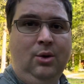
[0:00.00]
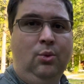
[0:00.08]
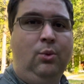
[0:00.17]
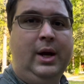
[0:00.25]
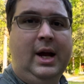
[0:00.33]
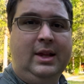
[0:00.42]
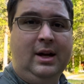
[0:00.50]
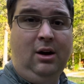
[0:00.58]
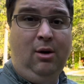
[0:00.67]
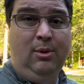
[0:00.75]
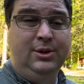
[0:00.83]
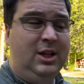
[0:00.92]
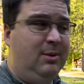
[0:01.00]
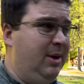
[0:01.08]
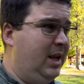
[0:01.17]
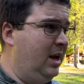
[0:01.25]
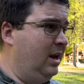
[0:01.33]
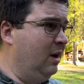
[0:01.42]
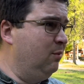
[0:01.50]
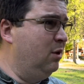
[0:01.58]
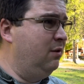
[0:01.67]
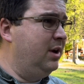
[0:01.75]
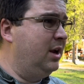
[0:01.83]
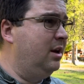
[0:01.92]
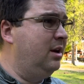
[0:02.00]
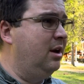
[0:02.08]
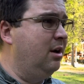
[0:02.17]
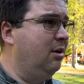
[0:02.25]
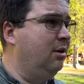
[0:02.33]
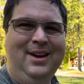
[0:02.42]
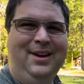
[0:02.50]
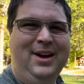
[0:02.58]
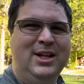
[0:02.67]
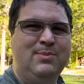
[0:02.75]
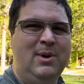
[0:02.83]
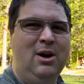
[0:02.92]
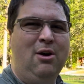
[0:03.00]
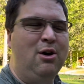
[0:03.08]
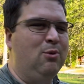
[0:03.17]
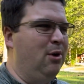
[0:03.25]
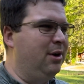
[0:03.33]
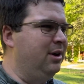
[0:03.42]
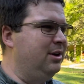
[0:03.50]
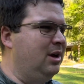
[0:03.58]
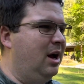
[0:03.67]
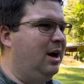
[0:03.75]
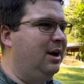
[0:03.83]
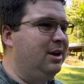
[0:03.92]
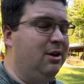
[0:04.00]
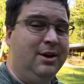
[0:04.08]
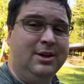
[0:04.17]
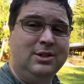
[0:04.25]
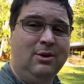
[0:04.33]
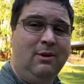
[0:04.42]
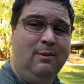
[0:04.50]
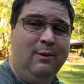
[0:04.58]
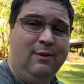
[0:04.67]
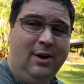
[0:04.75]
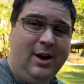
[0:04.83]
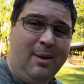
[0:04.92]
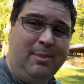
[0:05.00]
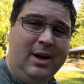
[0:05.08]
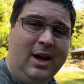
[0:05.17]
We got that almost at the beginning of moving in here. It's been a hard working uh, unit, so we've been very happy to